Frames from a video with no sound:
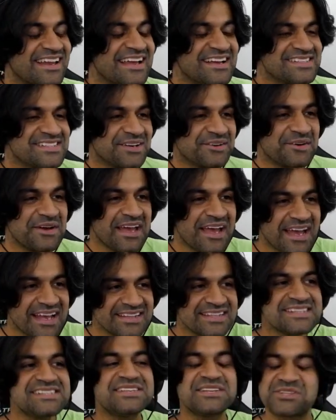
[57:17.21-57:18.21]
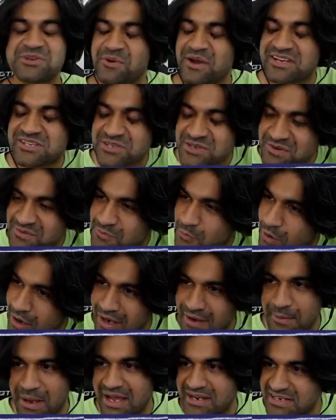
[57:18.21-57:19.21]
So in this situation,
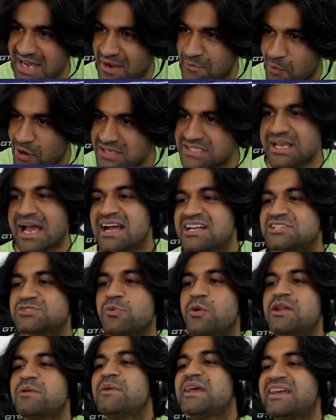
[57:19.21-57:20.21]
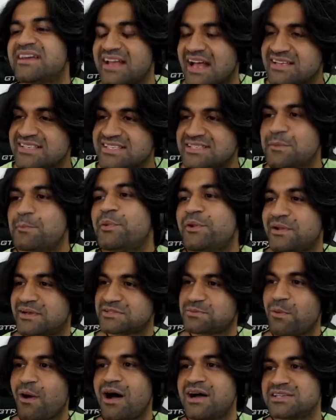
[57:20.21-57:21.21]
I just want to make it as simple as
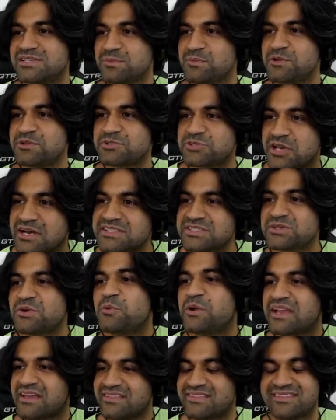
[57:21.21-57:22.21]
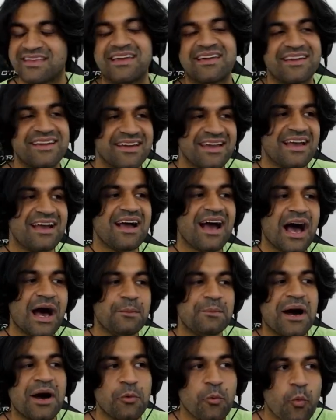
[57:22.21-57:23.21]
possible, just so we can think
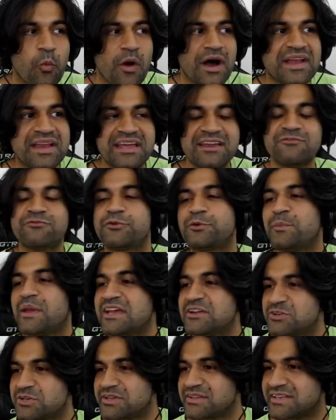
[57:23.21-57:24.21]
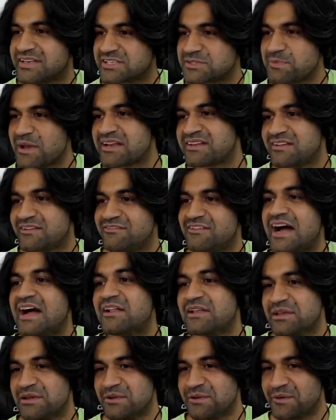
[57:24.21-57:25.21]
about what information the expected
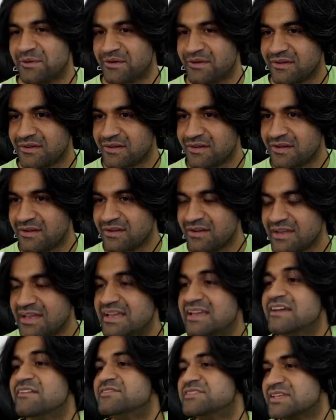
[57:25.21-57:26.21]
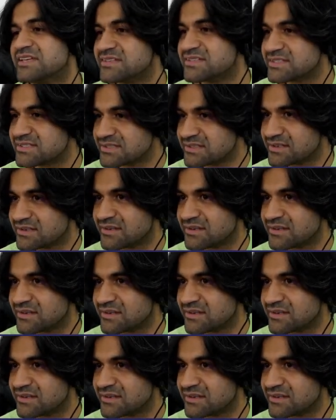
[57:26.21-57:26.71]
value gives us,